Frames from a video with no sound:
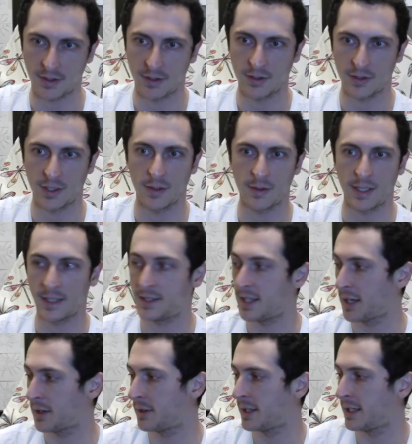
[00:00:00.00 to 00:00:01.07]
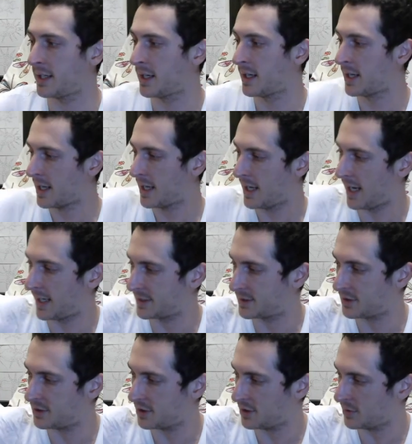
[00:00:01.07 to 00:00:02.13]
So tensegrity has to
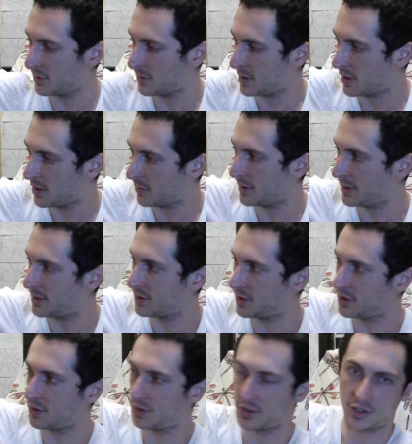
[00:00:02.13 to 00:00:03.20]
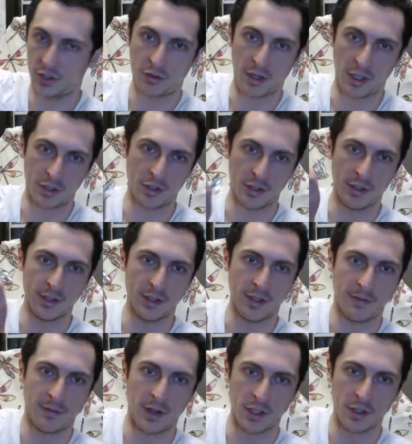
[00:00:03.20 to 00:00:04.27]
do with structures
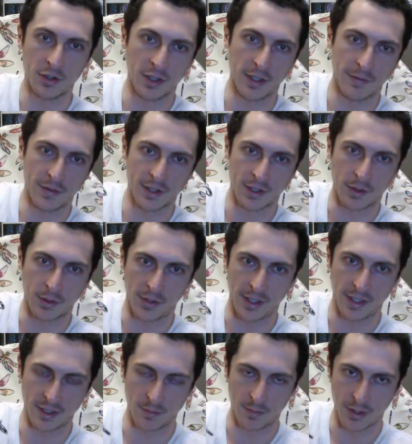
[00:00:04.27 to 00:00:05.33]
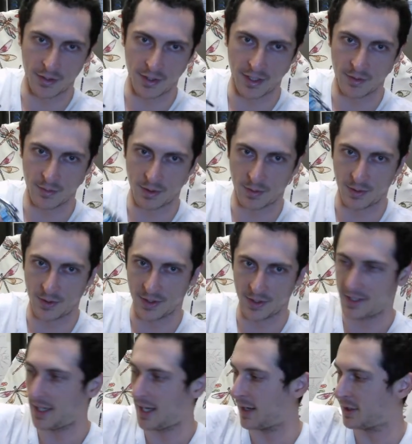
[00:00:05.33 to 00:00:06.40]
and usually physical things and buildings, which we'll
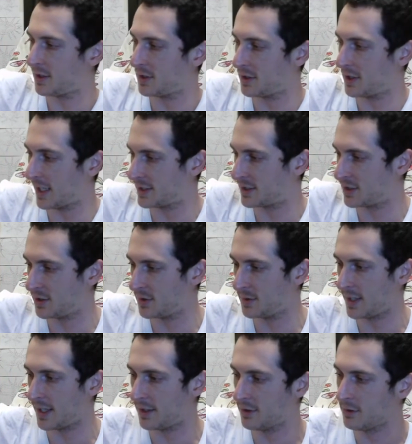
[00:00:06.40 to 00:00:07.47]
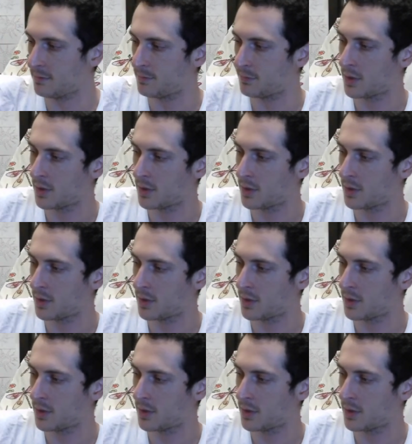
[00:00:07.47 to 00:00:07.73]
get to later.